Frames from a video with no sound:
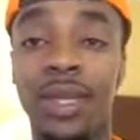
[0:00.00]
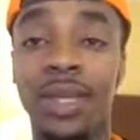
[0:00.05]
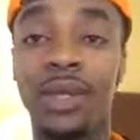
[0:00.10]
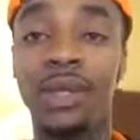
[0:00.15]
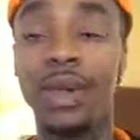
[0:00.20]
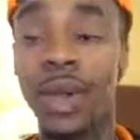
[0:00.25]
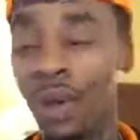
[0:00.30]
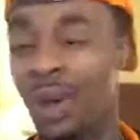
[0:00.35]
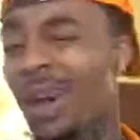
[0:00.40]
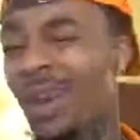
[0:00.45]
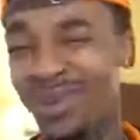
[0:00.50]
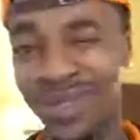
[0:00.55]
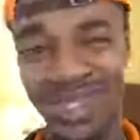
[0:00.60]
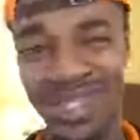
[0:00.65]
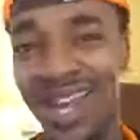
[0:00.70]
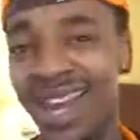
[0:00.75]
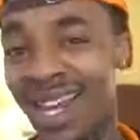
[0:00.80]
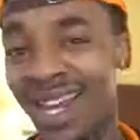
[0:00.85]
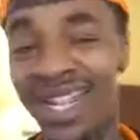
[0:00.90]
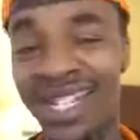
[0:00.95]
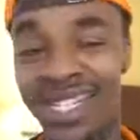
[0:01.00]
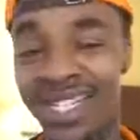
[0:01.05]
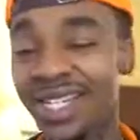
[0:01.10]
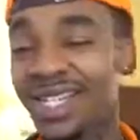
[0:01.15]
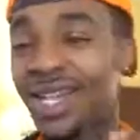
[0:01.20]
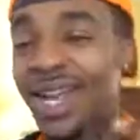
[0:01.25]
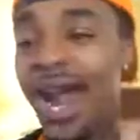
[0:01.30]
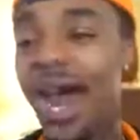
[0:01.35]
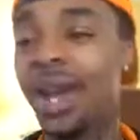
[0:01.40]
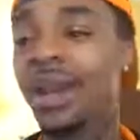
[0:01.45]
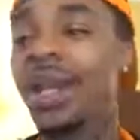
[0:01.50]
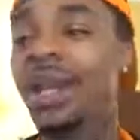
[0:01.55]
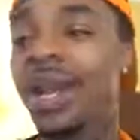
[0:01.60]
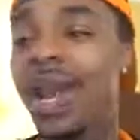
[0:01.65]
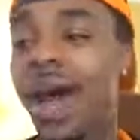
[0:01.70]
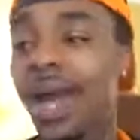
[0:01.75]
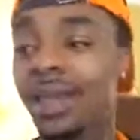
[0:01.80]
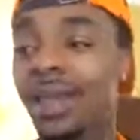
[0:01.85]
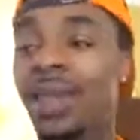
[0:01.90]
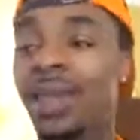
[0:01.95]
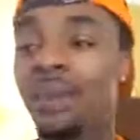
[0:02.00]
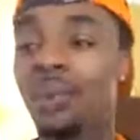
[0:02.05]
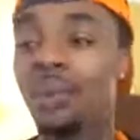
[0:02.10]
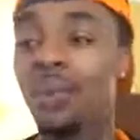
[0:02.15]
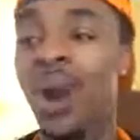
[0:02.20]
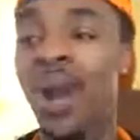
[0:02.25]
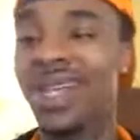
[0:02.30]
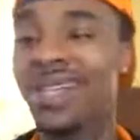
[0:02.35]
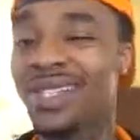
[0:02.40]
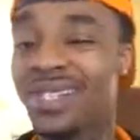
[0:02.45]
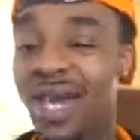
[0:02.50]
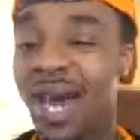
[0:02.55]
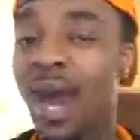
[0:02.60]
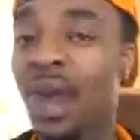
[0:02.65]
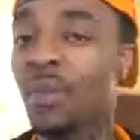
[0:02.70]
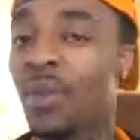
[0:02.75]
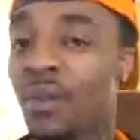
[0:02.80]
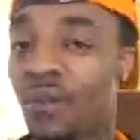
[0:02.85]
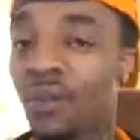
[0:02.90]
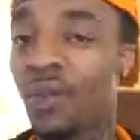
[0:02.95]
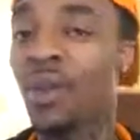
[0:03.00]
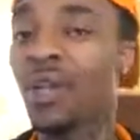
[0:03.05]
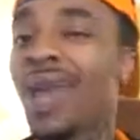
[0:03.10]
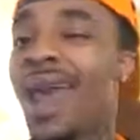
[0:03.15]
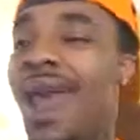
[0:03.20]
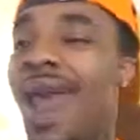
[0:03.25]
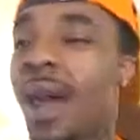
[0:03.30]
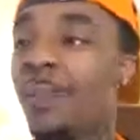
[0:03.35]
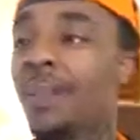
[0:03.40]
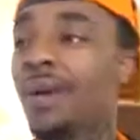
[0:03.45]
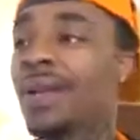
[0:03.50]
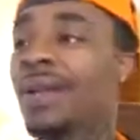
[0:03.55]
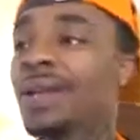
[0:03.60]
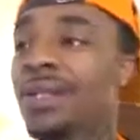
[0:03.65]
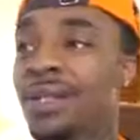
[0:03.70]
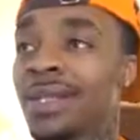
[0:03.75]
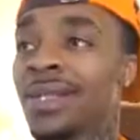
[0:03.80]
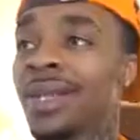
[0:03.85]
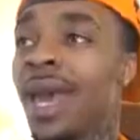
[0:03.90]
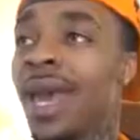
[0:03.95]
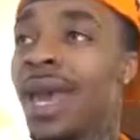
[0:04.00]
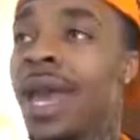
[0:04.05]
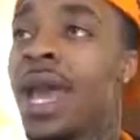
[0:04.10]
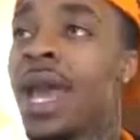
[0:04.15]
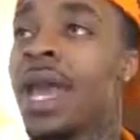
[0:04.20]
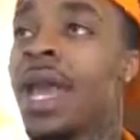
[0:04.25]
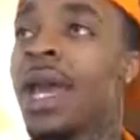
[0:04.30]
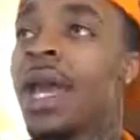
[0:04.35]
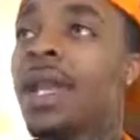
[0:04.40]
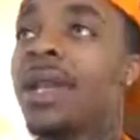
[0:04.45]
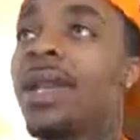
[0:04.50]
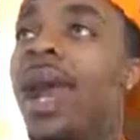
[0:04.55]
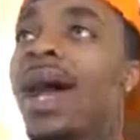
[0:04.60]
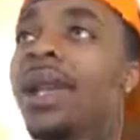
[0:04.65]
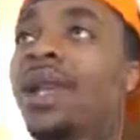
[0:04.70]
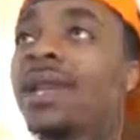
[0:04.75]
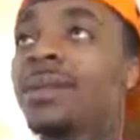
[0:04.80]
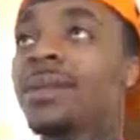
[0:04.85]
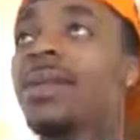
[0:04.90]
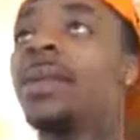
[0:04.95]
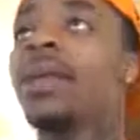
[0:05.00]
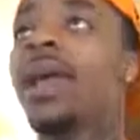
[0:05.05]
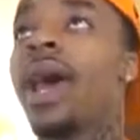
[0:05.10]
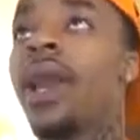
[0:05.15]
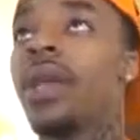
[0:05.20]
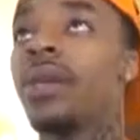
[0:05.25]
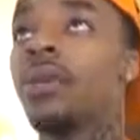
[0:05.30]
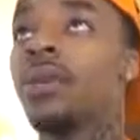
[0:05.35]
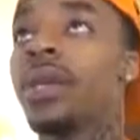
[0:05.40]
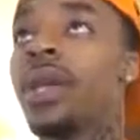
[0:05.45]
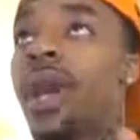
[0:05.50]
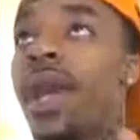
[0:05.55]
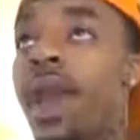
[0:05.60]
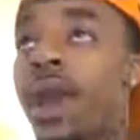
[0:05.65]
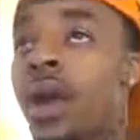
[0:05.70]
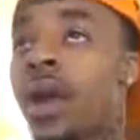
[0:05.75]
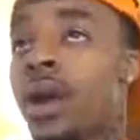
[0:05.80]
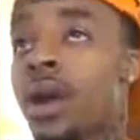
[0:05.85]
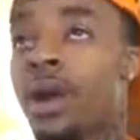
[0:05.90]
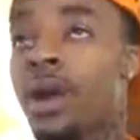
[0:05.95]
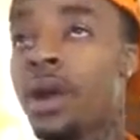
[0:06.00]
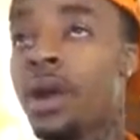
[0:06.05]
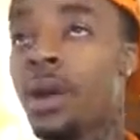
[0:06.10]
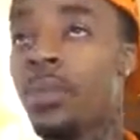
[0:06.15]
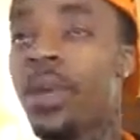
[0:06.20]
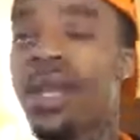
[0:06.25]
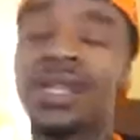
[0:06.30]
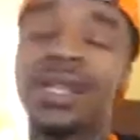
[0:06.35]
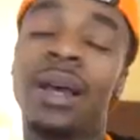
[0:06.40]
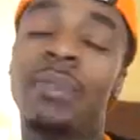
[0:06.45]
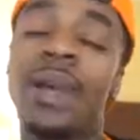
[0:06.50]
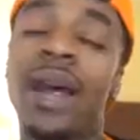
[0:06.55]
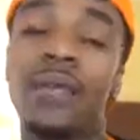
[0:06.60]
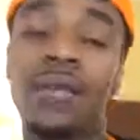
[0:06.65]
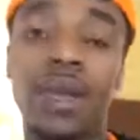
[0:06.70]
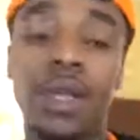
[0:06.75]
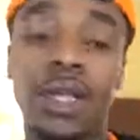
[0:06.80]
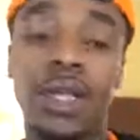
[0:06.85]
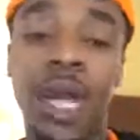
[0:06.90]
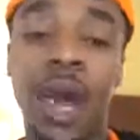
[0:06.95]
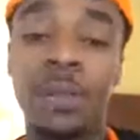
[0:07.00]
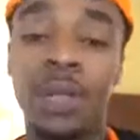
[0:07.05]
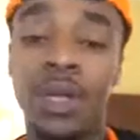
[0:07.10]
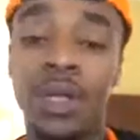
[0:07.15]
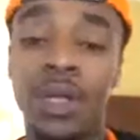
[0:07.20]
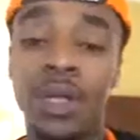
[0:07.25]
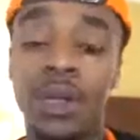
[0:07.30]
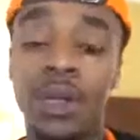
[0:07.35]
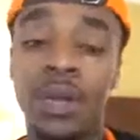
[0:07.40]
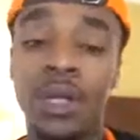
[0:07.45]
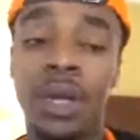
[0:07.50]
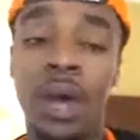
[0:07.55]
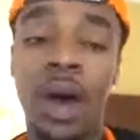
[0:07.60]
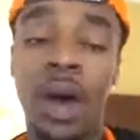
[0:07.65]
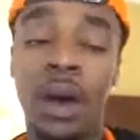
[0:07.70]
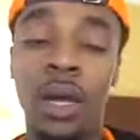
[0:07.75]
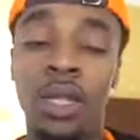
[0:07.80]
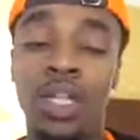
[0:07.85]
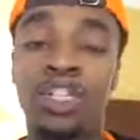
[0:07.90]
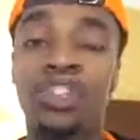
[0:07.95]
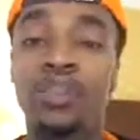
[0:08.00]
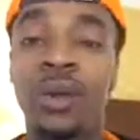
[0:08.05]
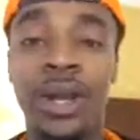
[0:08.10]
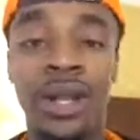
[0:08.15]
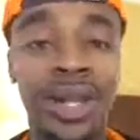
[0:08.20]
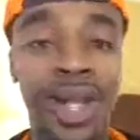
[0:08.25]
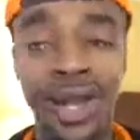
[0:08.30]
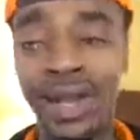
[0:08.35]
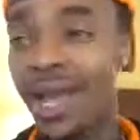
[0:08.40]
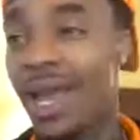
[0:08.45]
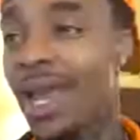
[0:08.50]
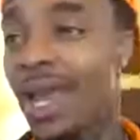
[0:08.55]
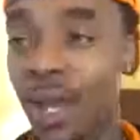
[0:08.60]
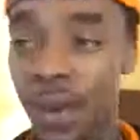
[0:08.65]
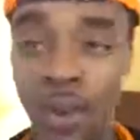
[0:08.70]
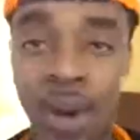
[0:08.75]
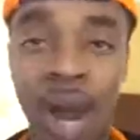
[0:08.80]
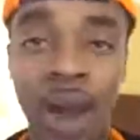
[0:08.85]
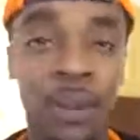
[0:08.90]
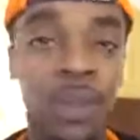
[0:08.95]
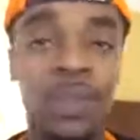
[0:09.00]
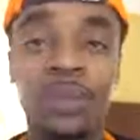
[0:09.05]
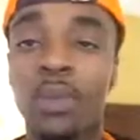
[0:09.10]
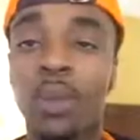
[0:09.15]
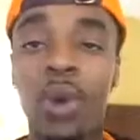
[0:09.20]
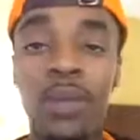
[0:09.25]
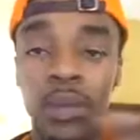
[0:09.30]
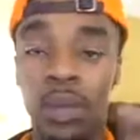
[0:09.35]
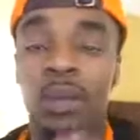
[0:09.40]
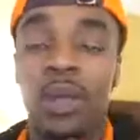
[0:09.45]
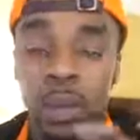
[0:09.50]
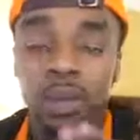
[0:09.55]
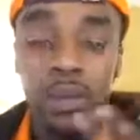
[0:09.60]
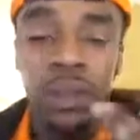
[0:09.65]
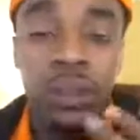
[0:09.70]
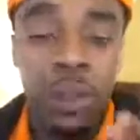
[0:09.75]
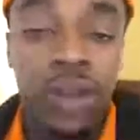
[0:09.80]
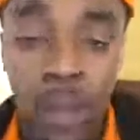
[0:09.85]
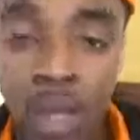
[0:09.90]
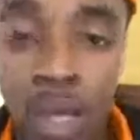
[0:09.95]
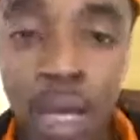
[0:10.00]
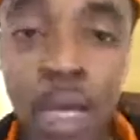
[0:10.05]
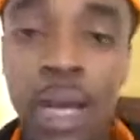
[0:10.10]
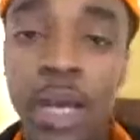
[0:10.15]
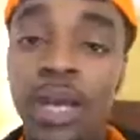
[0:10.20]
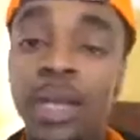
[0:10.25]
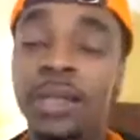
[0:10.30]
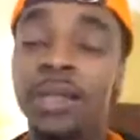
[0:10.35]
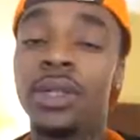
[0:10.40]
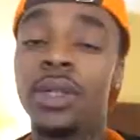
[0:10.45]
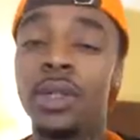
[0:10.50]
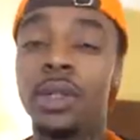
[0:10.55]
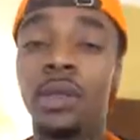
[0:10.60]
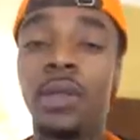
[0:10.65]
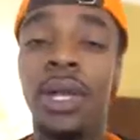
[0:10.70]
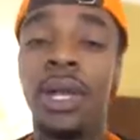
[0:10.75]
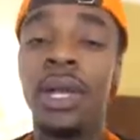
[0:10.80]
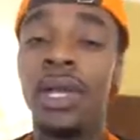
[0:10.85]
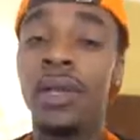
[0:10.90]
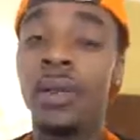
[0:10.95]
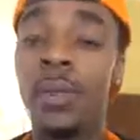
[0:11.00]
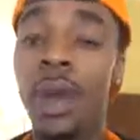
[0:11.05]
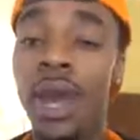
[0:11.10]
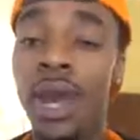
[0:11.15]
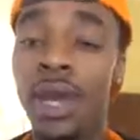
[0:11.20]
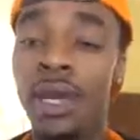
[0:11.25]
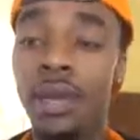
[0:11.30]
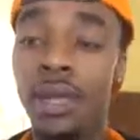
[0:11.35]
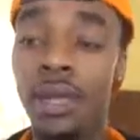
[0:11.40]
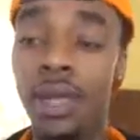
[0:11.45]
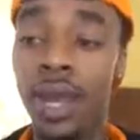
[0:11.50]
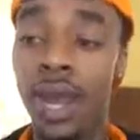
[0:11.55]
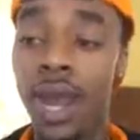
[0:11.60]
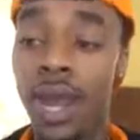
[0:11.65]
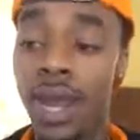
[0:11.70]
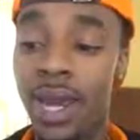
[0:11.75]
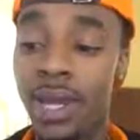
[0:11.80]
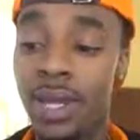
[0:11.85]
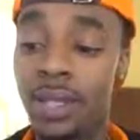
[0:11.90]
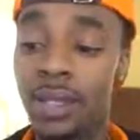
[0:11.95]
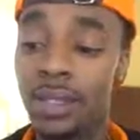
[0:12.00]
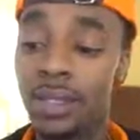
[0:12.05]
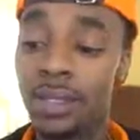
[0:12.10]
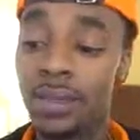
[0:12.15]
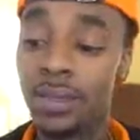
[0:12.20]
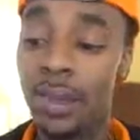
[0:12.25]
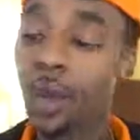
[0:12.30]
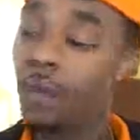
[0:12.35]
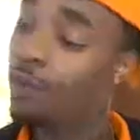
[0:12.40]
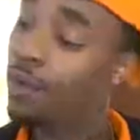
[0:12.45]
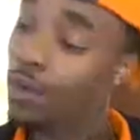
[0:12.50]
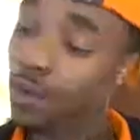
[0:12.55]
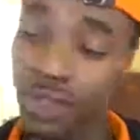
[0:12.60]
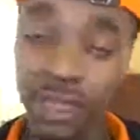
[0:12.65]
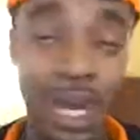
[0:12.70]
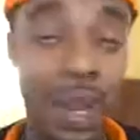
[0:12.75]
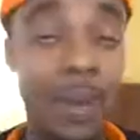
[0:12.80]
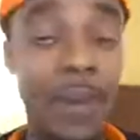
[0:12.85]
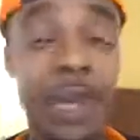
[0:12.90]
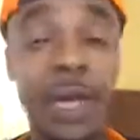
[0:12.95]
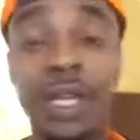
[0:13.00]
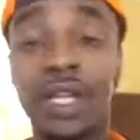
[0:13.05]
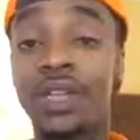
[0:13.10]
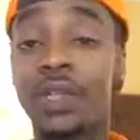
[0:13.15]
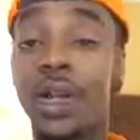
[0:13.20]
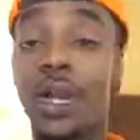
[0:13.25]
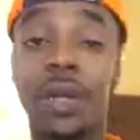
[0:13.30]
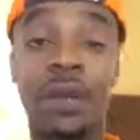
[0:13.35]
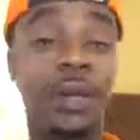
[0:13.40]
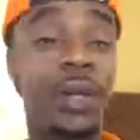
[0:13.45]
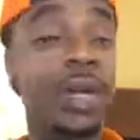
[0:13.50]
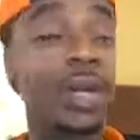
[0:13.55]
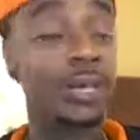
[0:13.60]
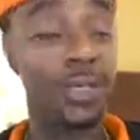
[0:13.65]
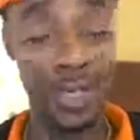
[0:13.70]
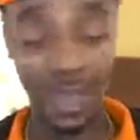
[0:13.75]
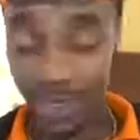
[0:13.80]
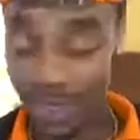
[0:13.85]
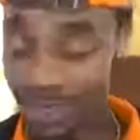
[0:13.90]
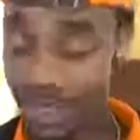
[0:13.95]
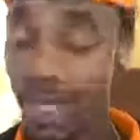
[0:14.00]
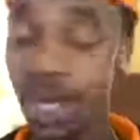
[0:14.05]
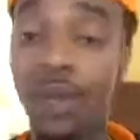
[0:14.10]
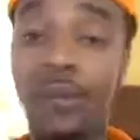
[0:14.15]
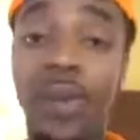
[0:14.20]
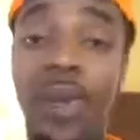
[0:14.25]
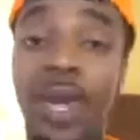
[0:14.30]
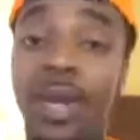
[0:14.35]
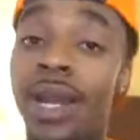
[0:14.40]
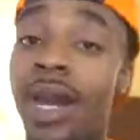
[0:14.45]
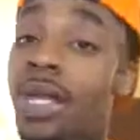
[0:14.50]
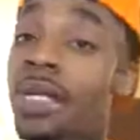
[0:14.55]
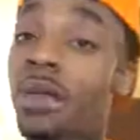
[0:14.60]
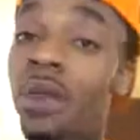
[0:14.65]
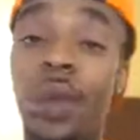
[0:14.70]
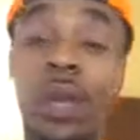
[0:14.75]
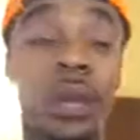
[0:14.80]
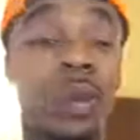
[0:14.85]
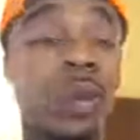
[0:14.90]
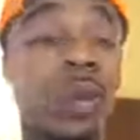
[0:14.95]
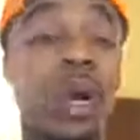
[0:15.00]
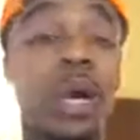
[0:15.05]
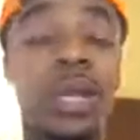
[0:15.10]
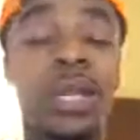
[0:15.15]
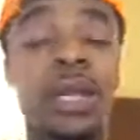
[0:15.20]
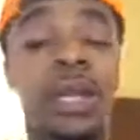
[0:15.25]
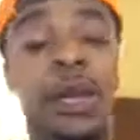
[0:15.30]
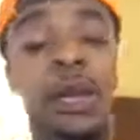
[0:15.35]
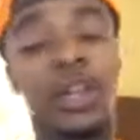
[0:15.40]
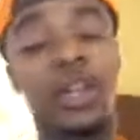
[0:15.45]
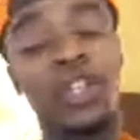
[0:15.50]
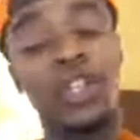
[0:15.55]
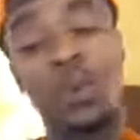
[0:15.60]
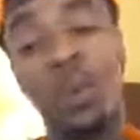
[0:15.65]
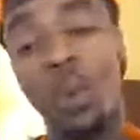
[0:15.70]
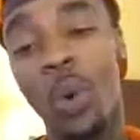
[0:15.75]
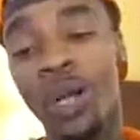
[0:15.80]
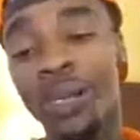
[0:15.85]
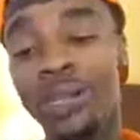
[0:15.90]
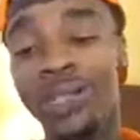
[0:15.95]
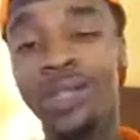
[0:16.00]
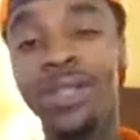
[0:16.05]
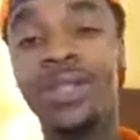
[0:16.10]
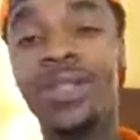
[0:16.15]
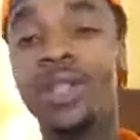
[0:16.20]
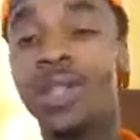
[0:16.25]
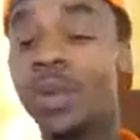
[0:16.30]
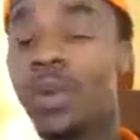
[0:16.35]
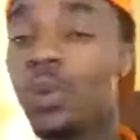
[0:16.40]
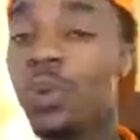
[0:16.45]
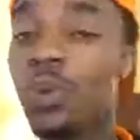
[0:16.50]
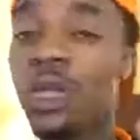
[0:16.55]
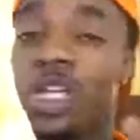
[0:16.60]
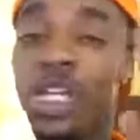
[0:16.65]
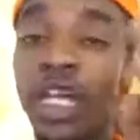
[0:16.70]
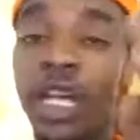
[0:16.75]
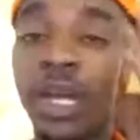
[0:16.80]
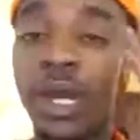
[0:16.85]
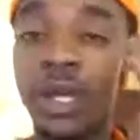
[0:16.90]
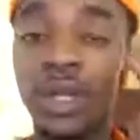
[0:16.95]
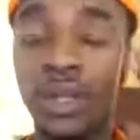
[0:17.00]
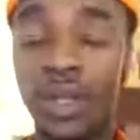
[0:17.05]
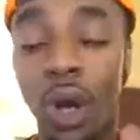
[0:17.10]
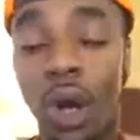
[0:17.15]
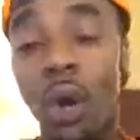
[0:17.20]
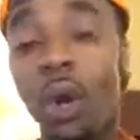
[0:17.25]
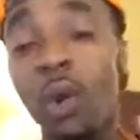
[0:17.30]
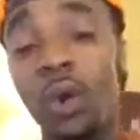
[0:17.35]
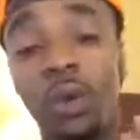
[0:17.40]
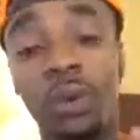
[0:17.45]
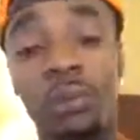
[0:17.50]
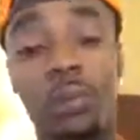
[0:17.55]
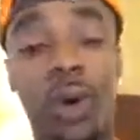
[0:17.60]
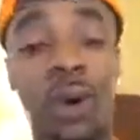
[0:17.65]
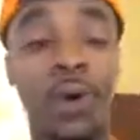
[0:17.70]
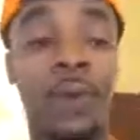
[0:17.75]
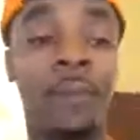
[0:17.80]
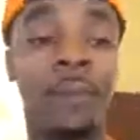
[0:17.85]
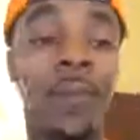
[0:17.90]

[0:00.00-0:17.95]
You know what I'm saying? It's just kind of not the right timing for it to happen, because it's like, not necessarily that I don't care, because I'm never a type of dude to drink like that anyway. I was more of the dude anyway. And my first time getting drunk, yes, I said it, man, not 21, 22 years old, bro.